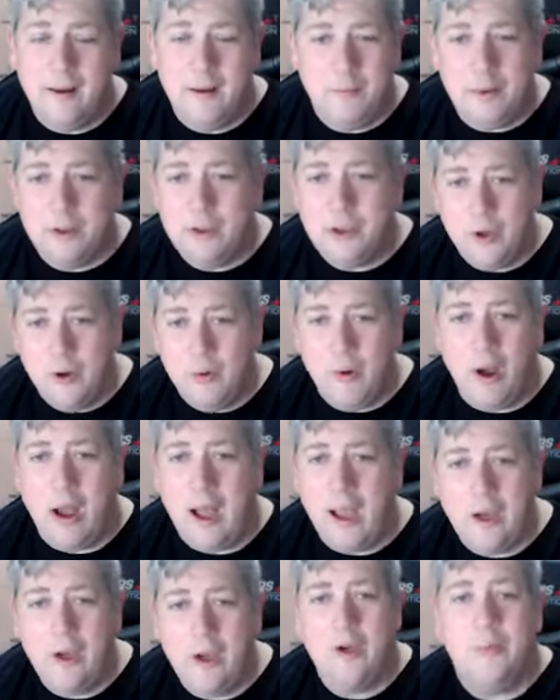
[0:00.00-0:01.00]
But you know
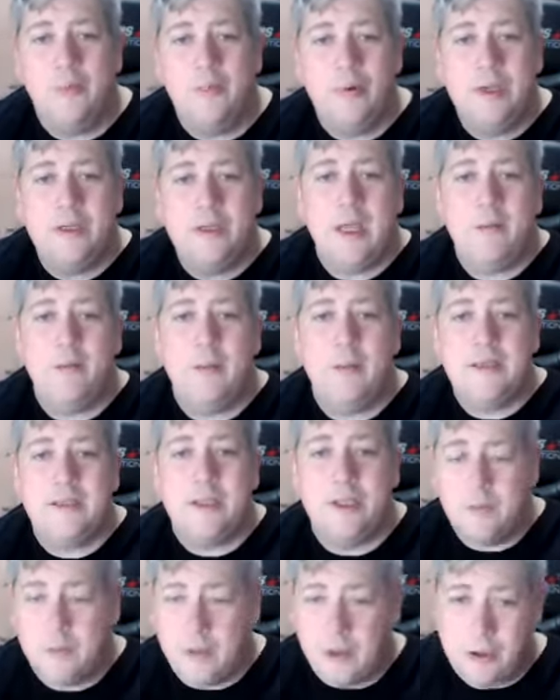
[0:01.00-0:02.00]
what? I couldn't have preached that
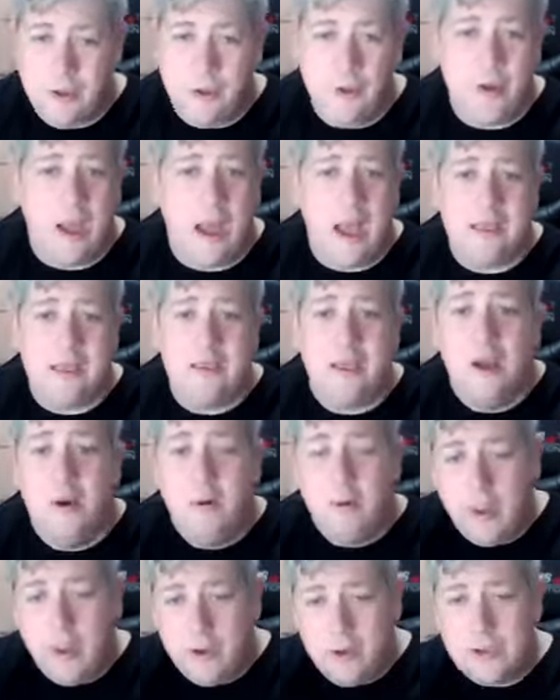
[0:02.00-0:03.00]
message without you guys,
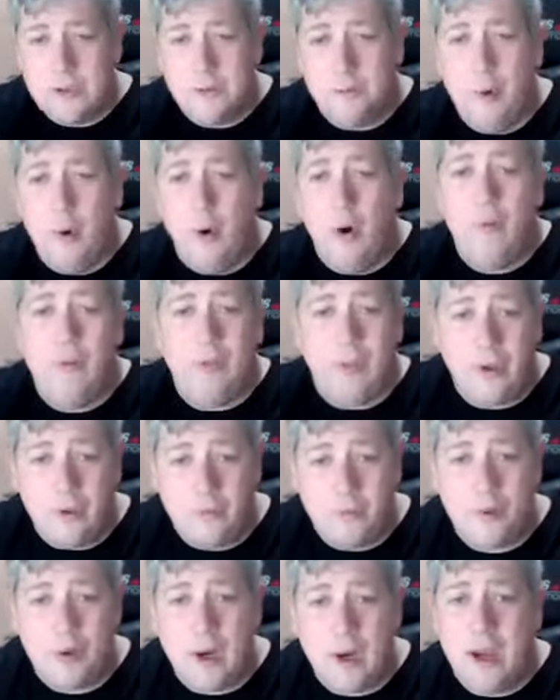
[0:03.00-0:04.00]
without your support, without your
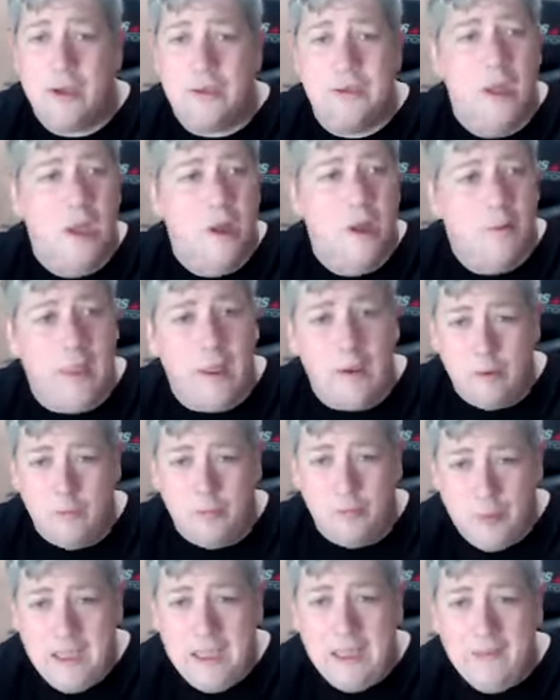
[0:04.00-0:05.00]
prayers, without you
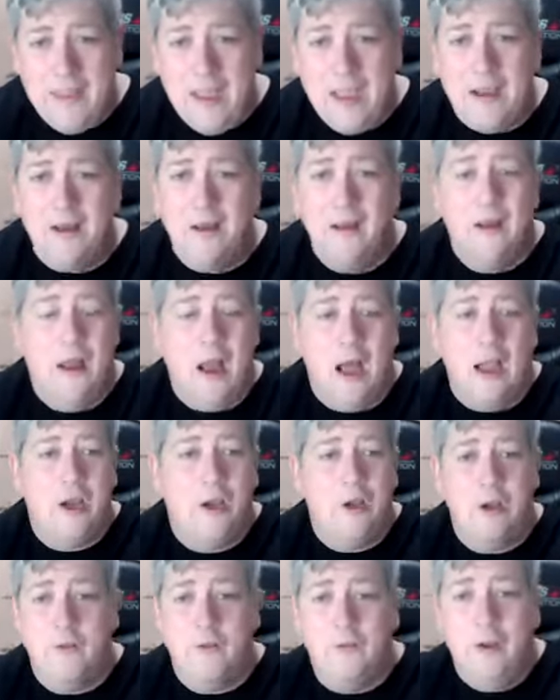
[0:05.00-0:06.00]
being there. I
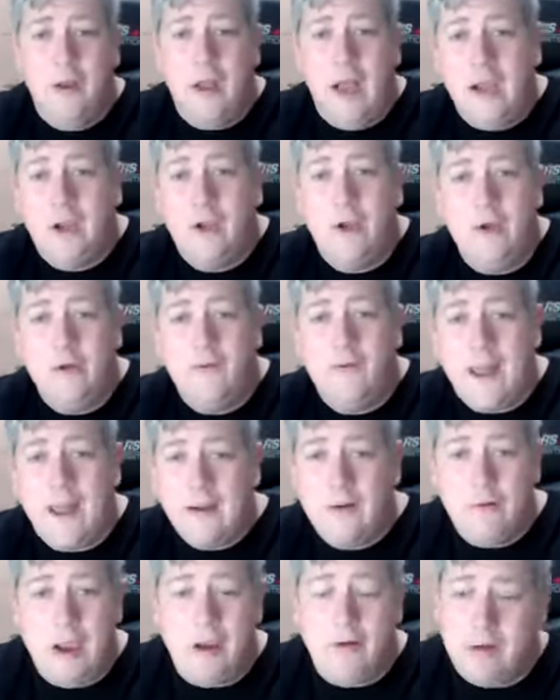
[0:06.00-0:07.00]
couldn't have
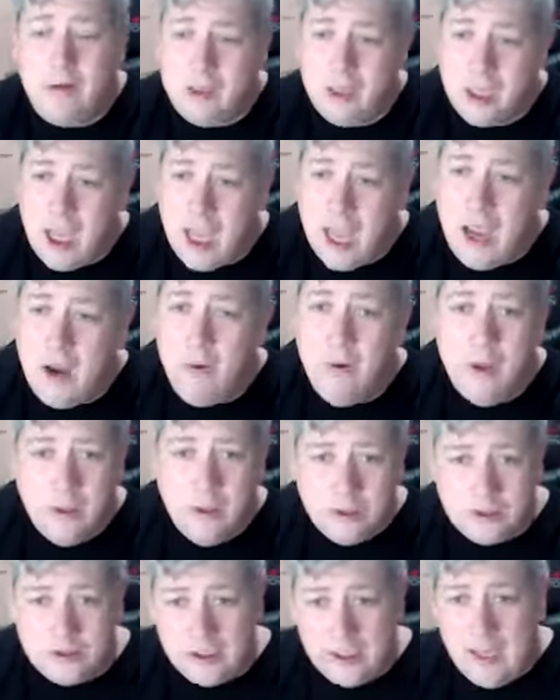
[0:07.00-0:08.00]
had Gregory DeCow
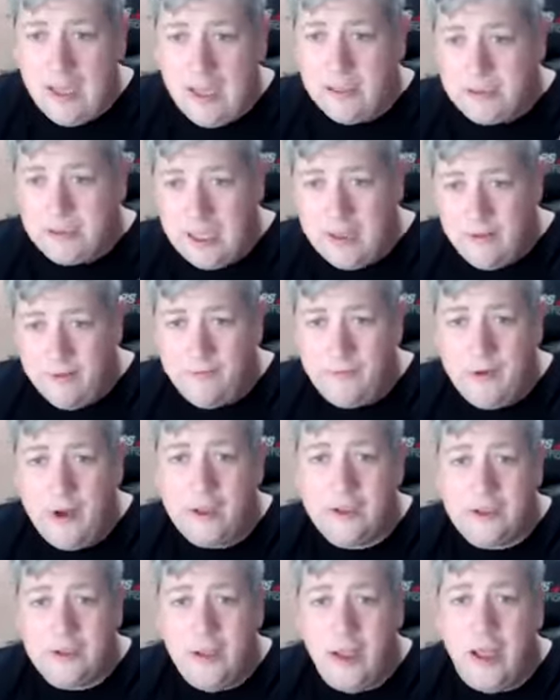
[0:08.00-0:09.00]
set the
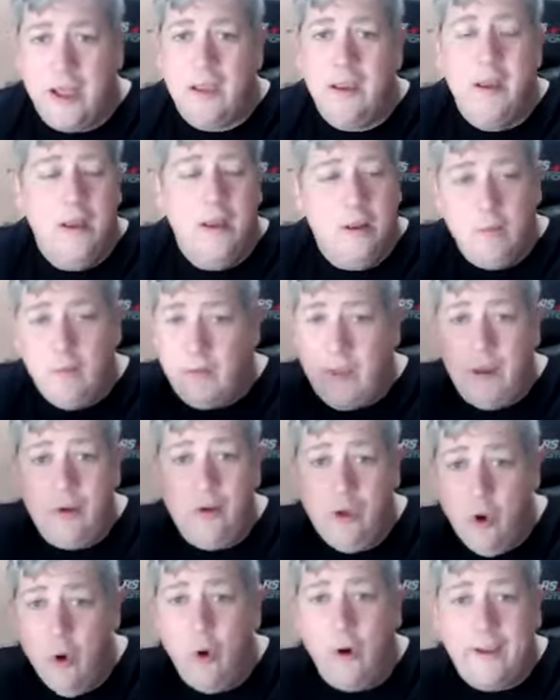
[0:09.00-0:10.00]
first night without
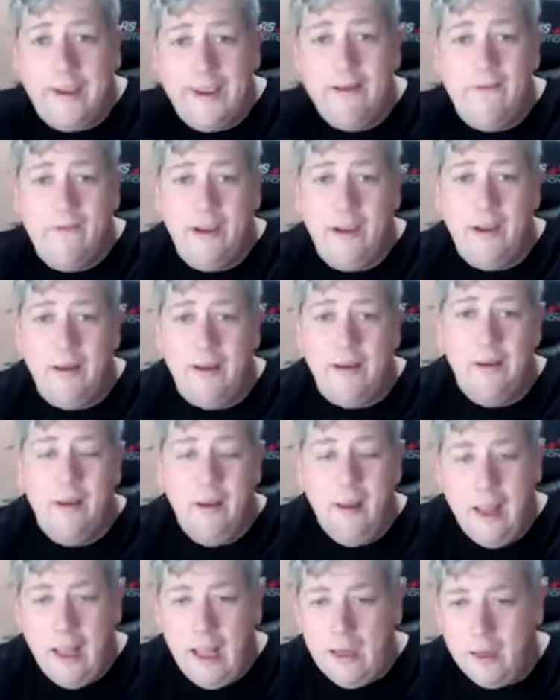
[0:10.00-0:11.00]
your giving.
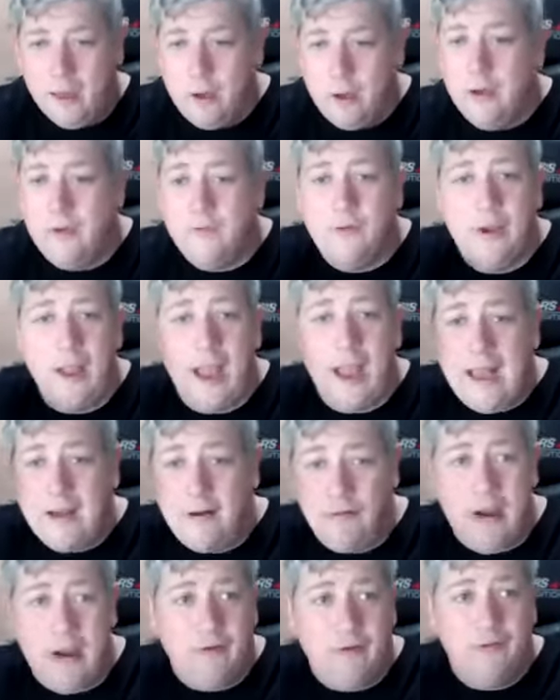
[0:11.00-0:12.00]
And I couldn't have
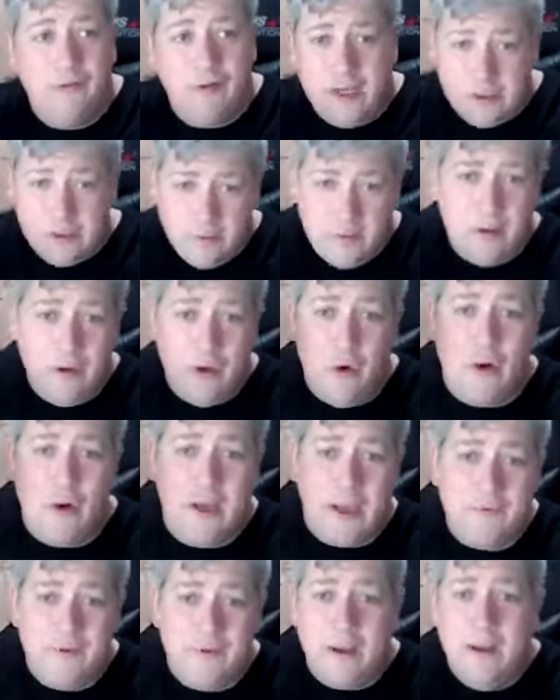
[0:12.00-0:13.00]
had Greg Fritz without your
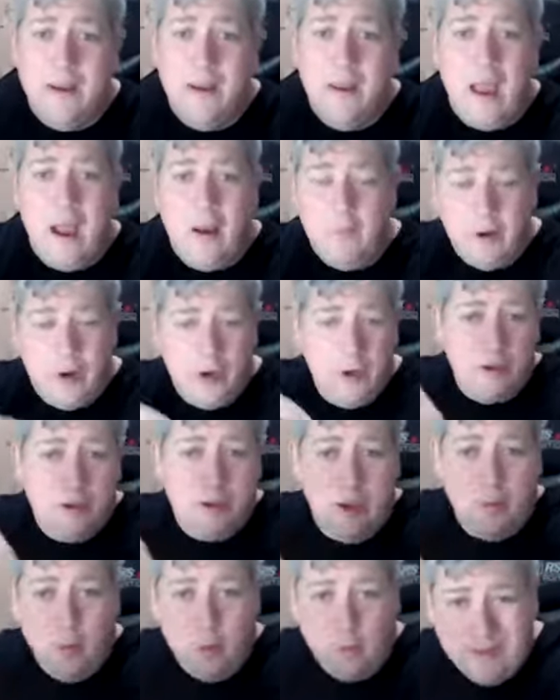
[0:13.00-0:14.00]
giving. And we couldn't have
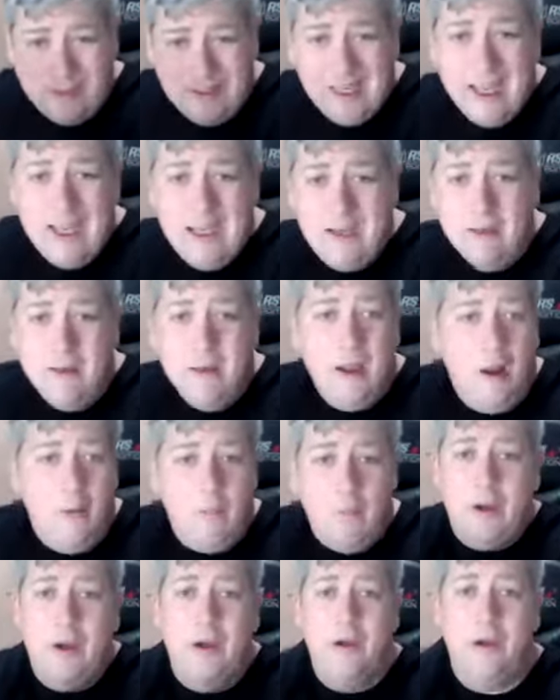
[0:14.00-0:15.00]
done what we did. And
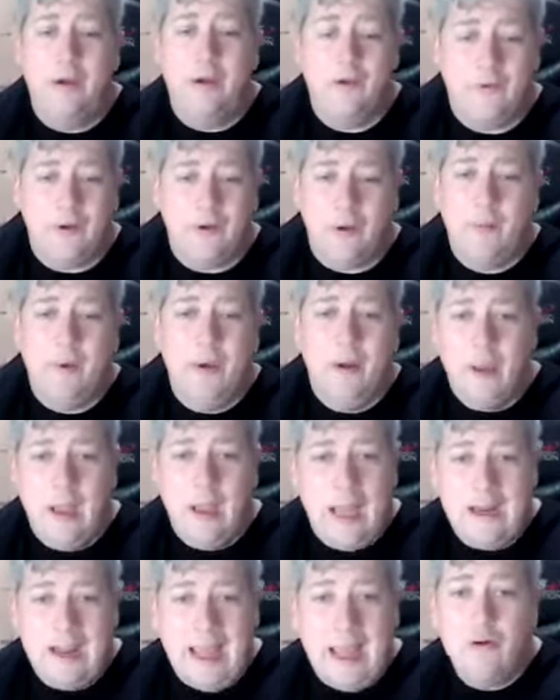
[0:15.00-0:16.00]
we couldn't have
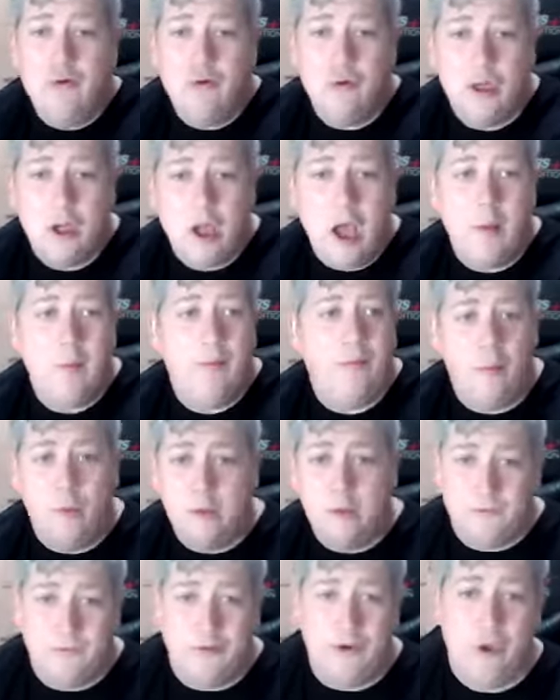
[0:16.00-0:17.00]
had Andrew come if it
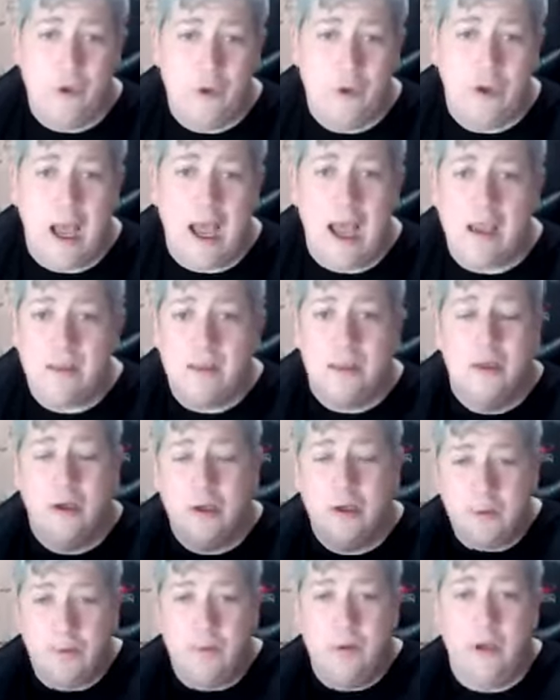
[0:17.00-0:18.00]
wasn't for you guys,
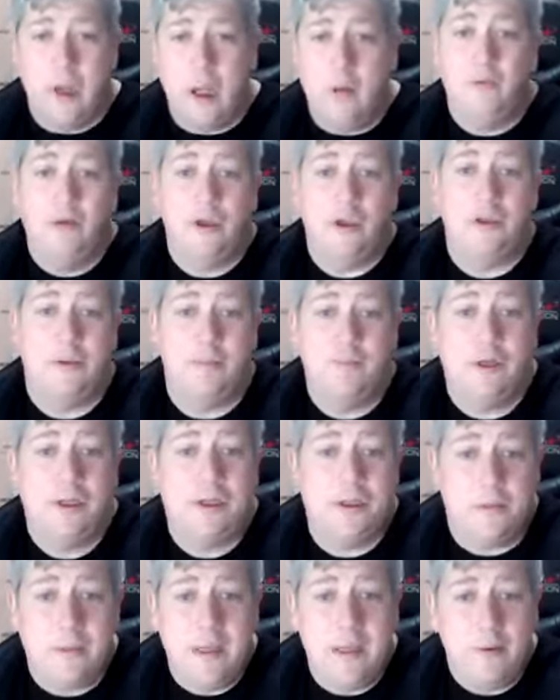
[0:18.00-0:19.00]
because he wouldn't have come just to
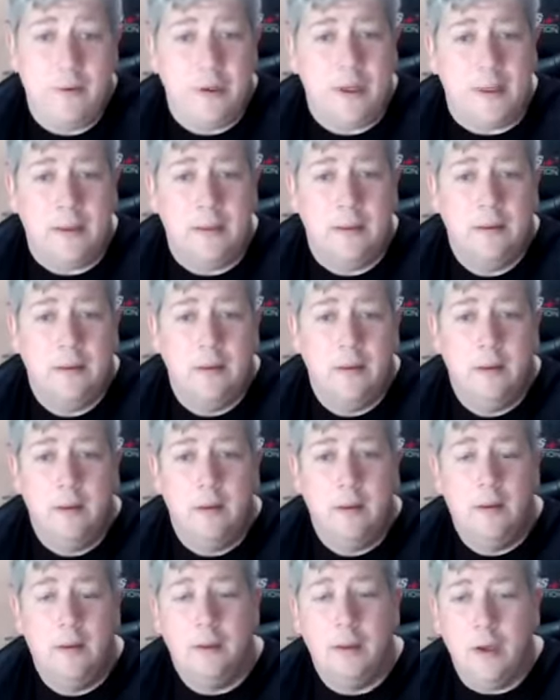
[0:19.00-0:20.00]
preach to me, would he?
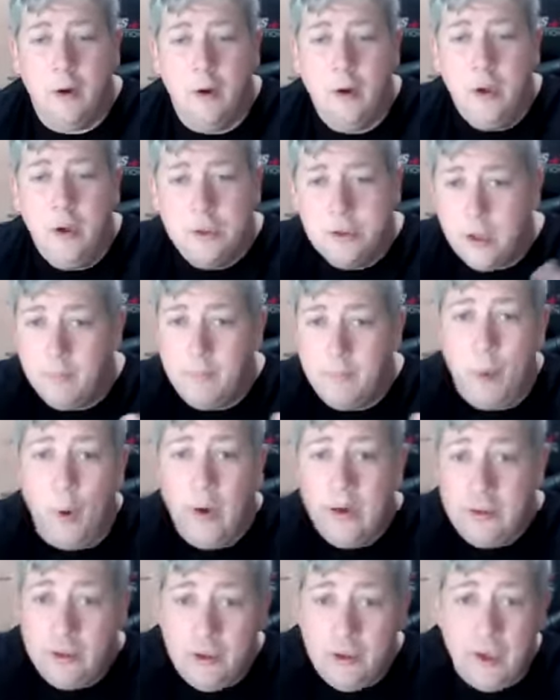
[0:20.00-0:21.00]
You know, so I'm
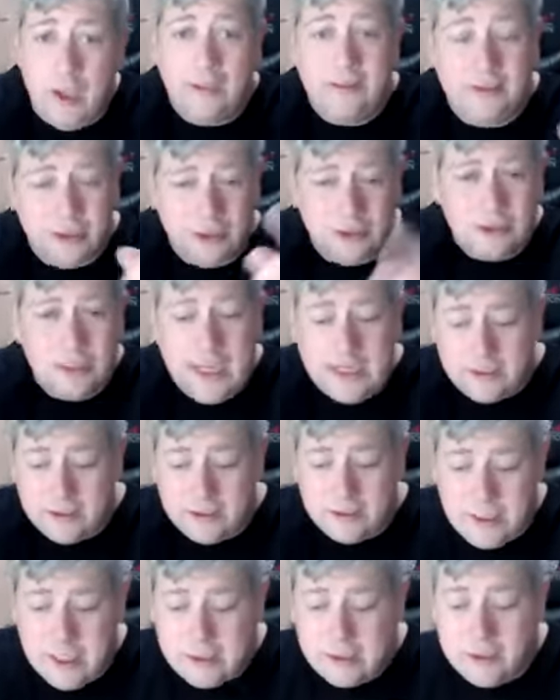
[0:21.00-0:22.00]
pointing to you guys, success,
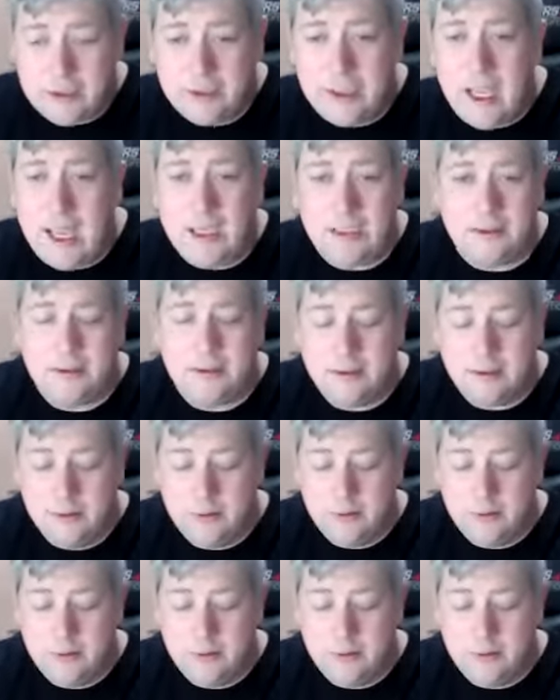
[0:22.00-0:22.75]
success, success.